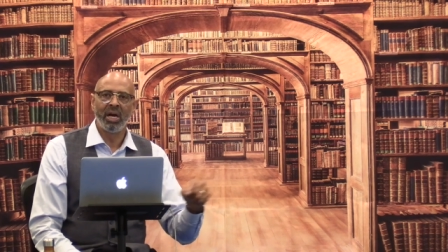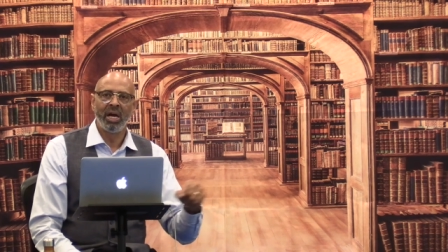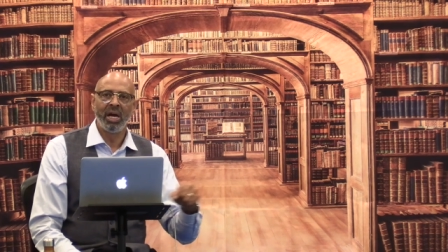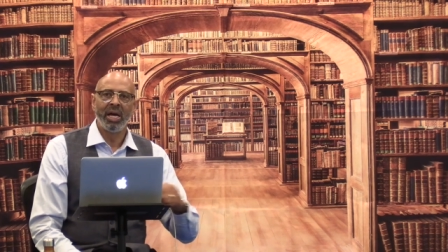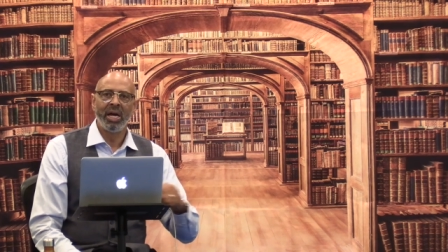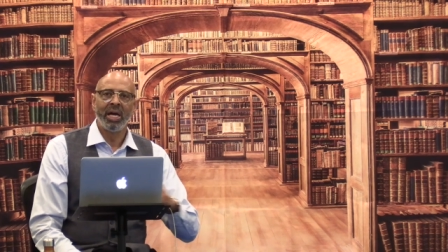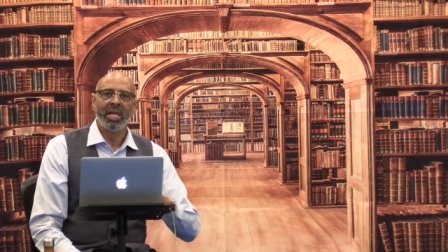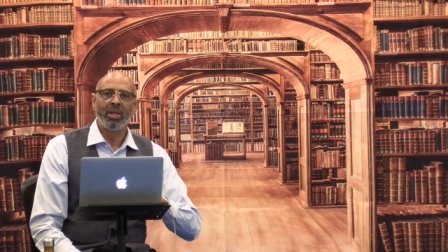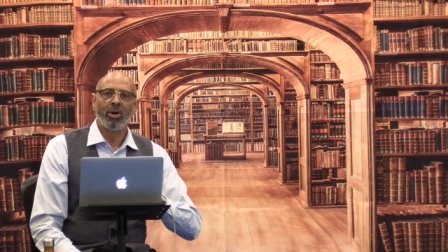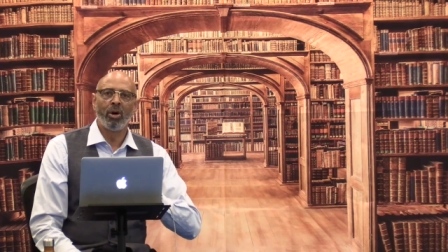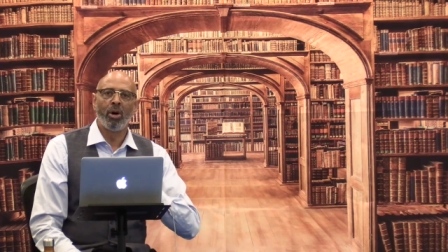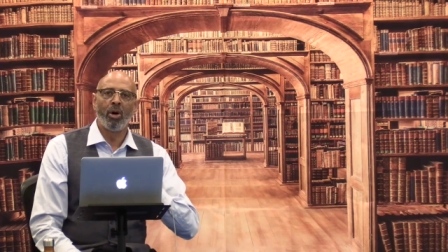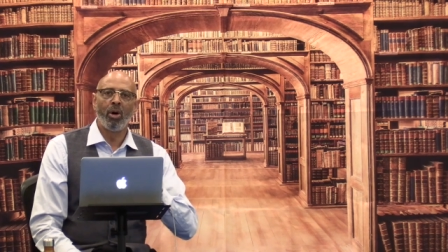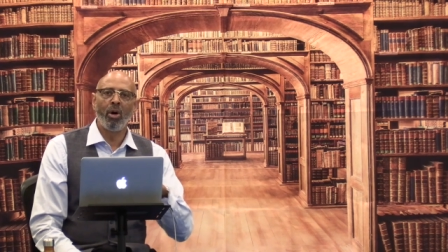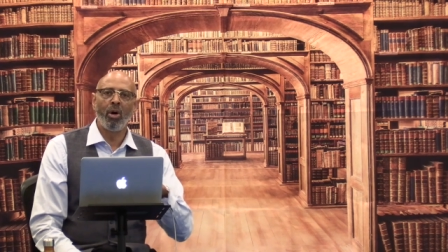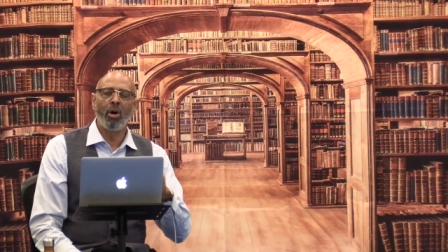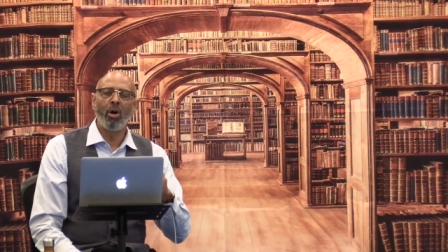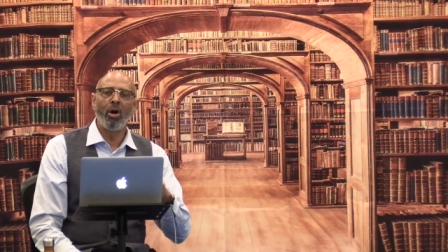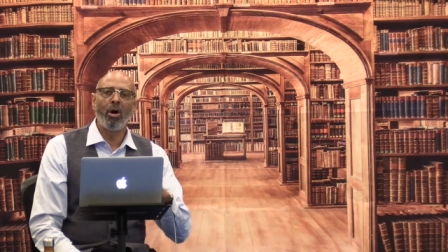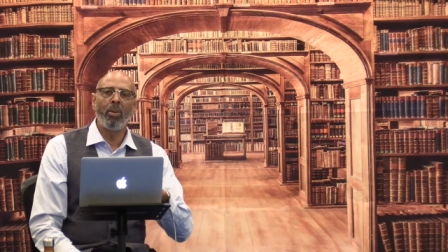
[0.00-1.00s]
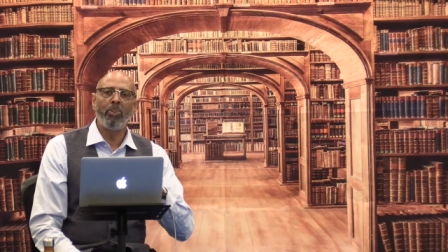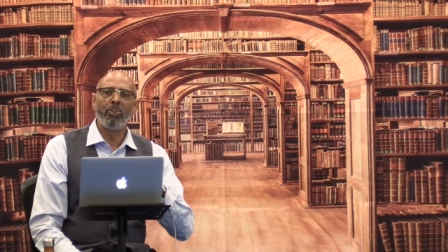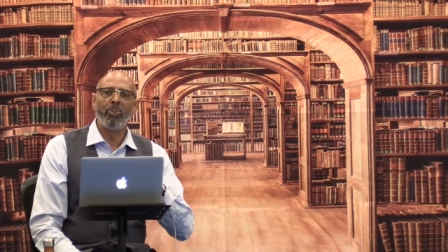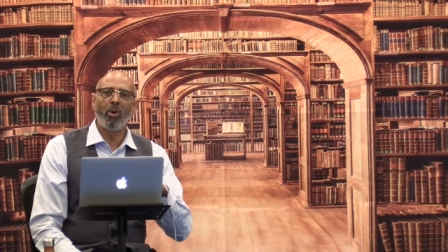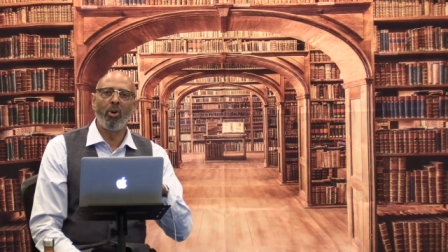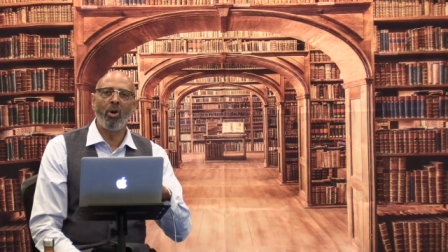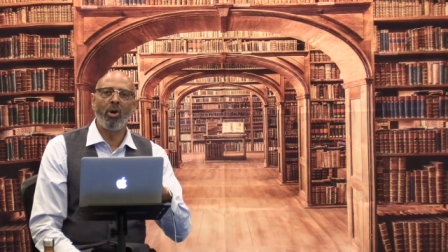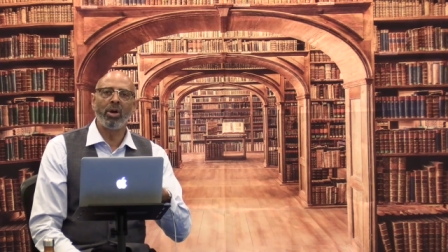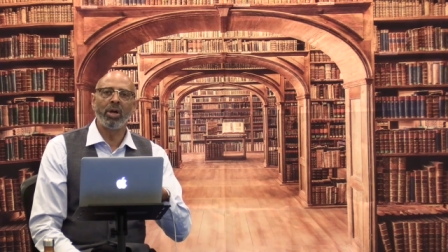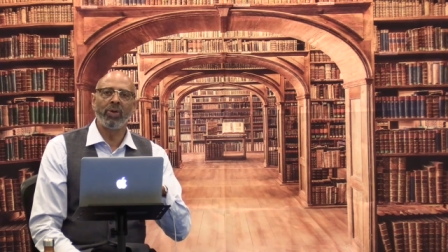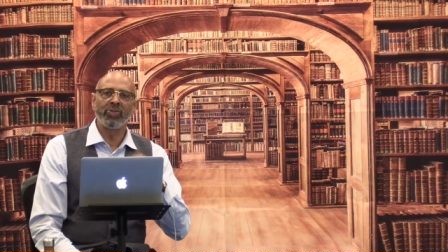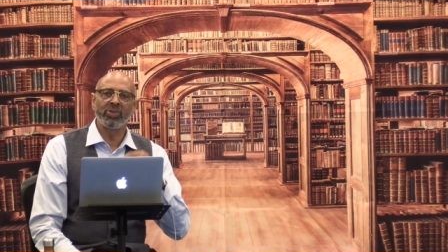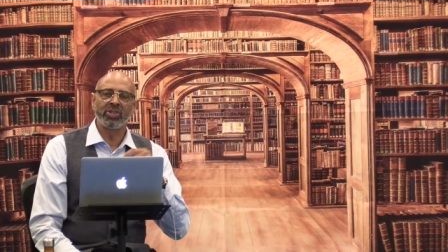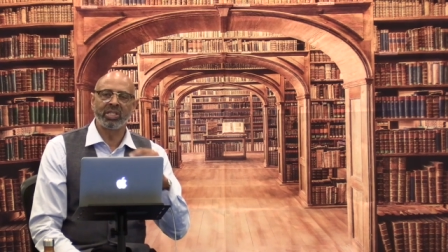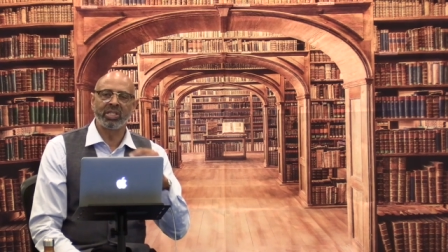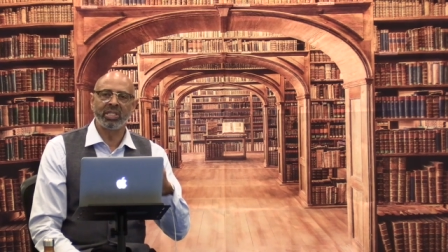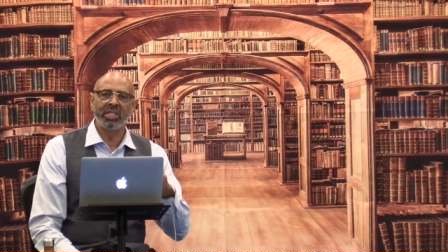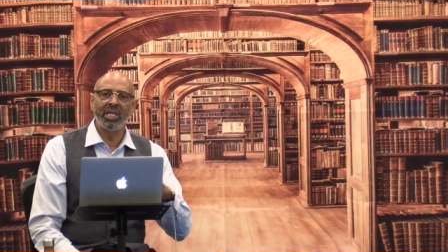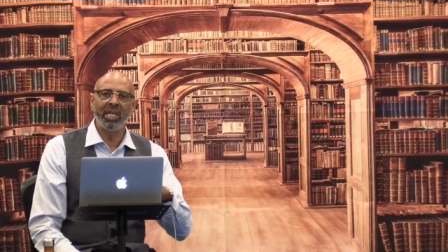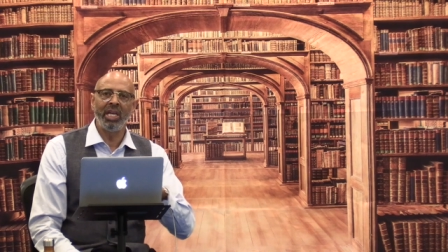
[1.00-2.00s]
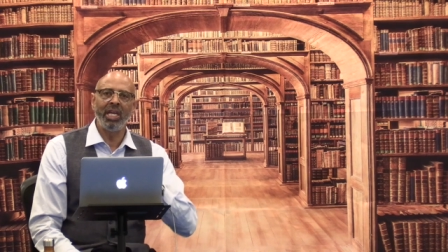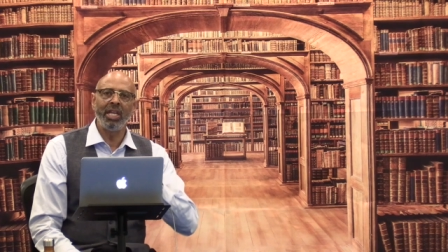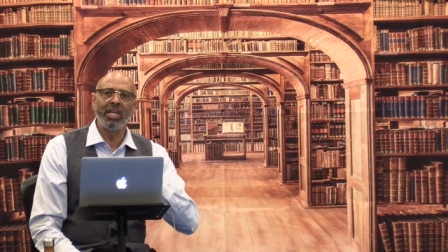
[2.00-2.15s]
They were all born of the seed